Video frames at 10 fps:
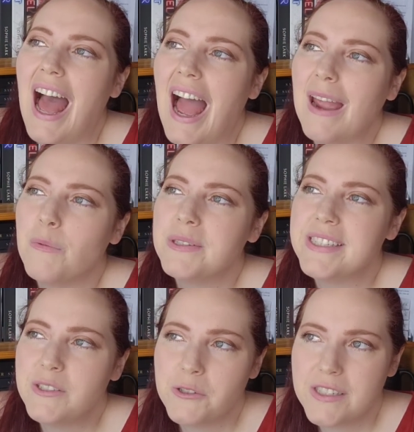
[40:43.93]
I
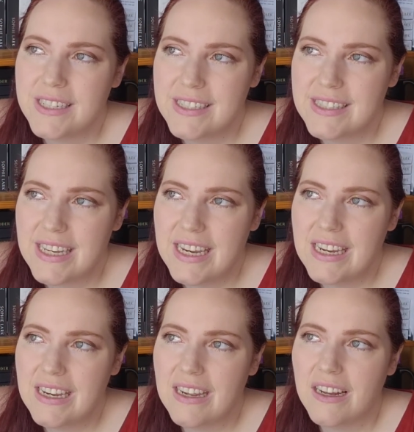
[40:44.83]
was interested to
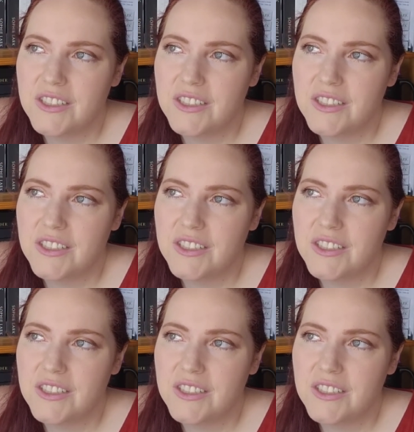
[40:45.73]
see